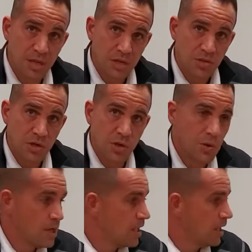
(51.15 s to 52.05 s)

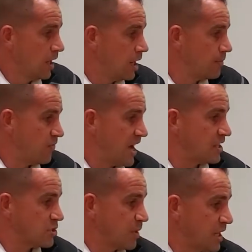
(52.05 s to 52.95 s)
So the
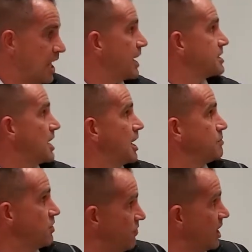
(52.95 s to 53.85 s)
Valve spent a lot of time
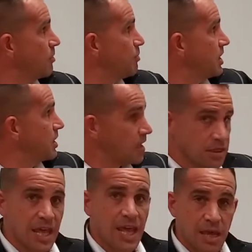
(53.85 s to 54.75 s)
developing
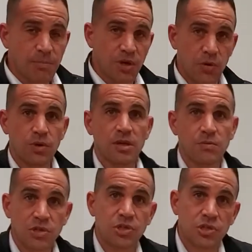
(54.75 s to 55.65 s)
the amp coating,
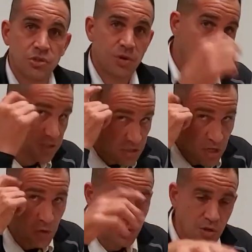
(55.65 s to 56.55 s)
which you guys
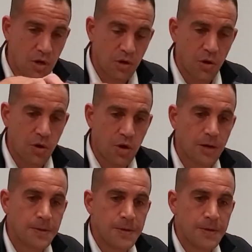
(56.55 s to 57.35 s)
know is on our